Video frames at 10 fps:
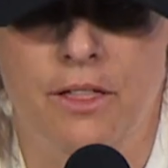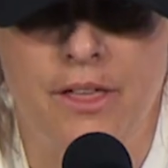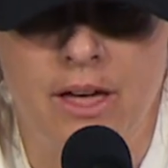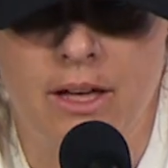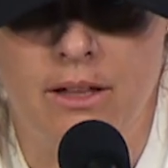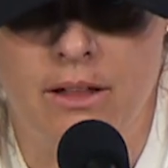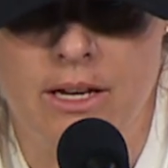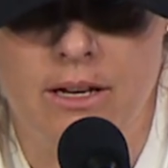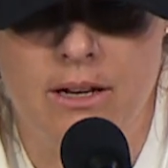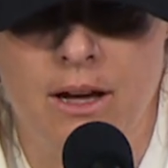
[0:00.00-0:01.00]
thing,
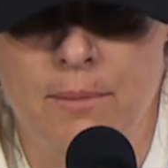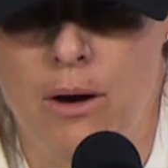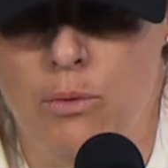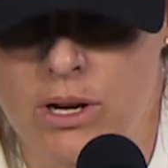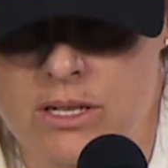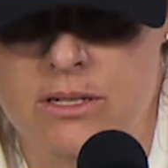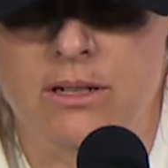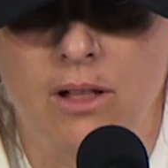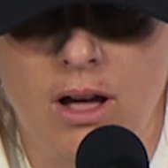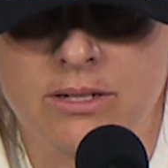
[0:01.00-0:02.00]
like, about wins
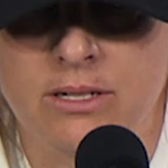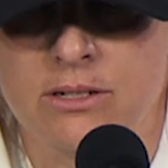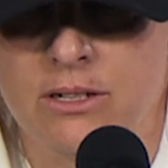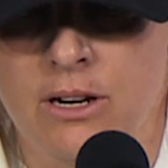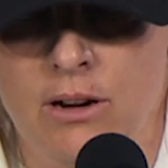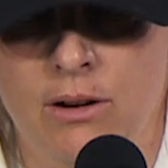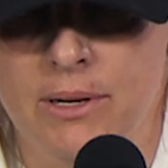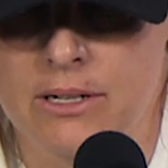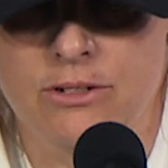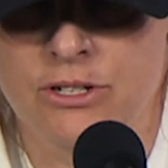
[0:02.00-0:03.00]
and losses, you know. I
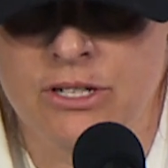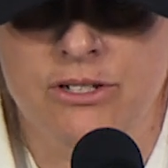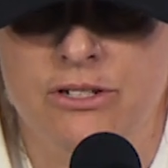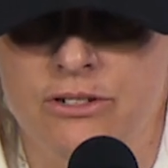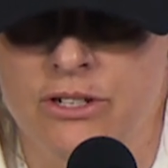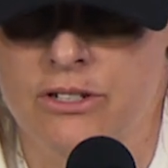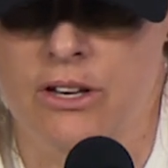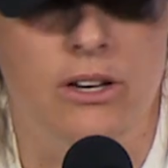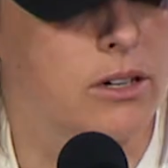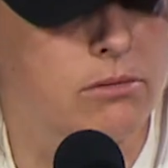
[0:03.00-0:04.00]
mean, she's
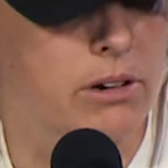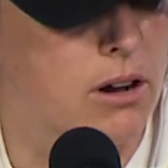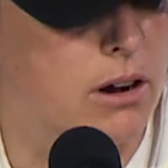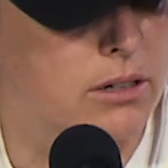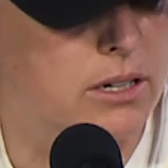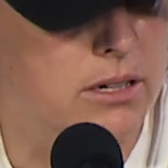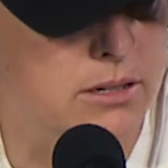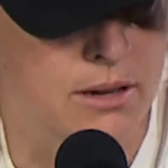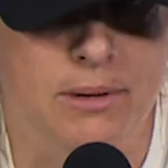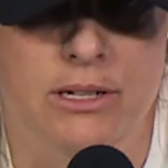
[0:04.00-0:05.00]
good
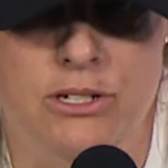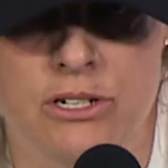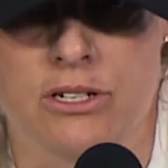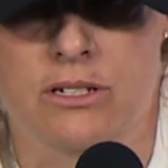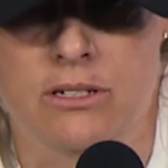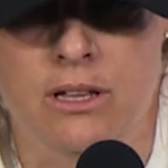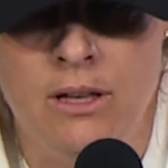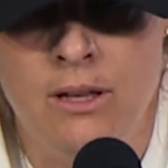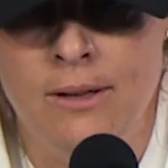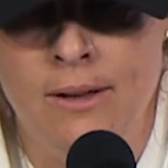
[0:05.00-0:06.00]
regardless. I mean, she just
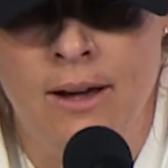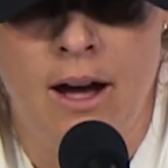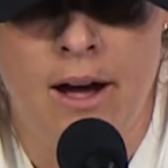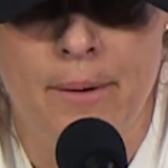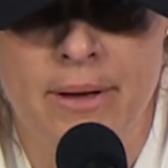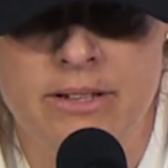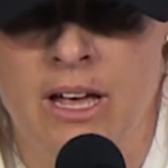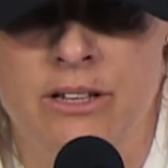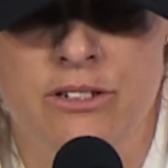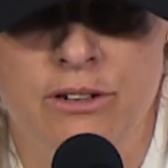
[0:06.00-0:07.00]
has
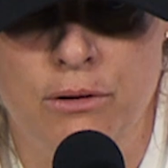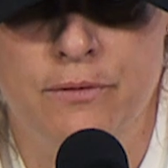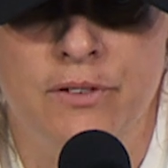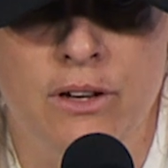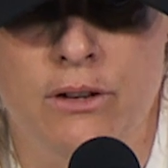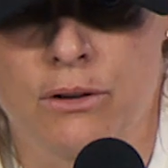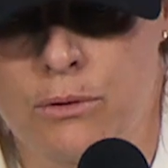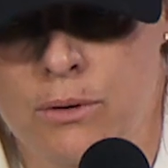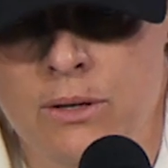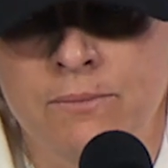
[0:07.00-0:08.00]
had so few,